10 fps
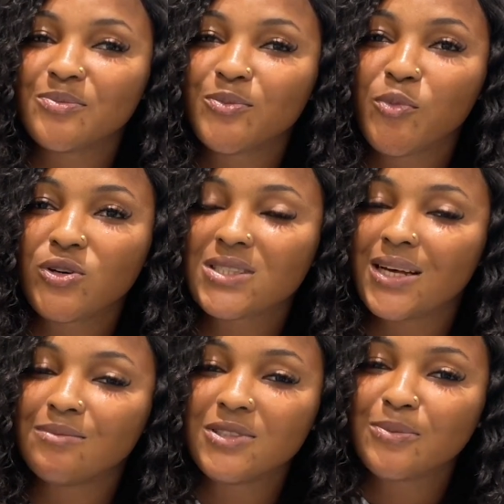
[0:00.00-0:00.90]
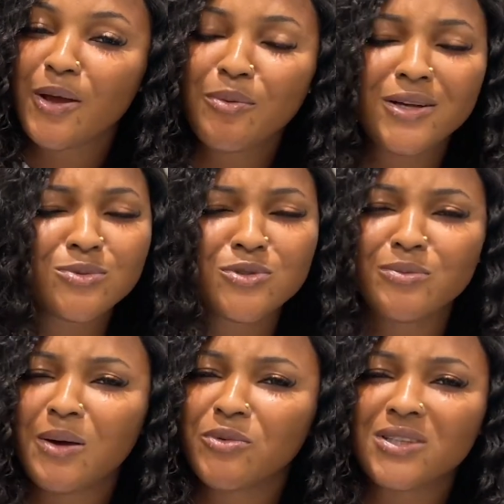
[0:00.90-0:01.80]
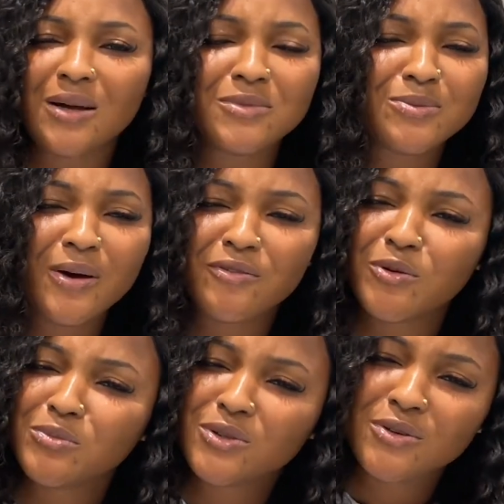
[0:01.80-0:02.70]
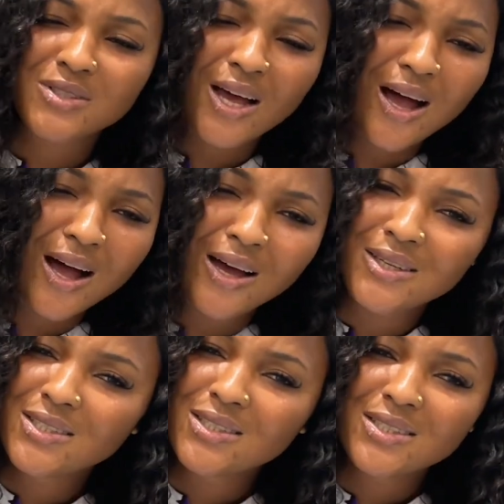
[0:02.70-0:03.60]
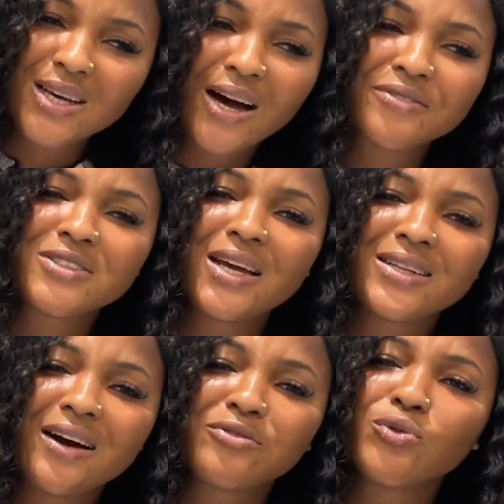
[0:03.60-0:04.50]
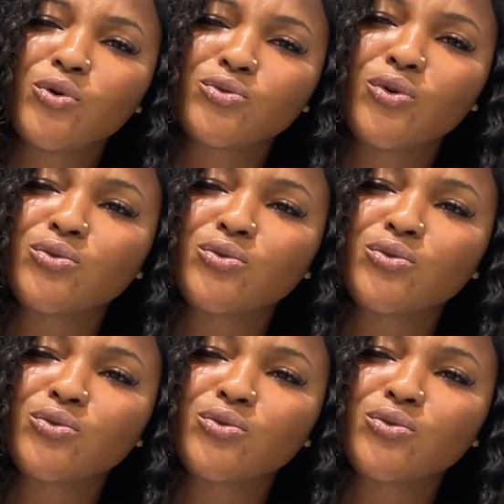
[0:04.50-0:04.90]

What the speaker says: Malt and meat pie. People are supposed to buy malt and meat pie for me because I've tried, I've talk.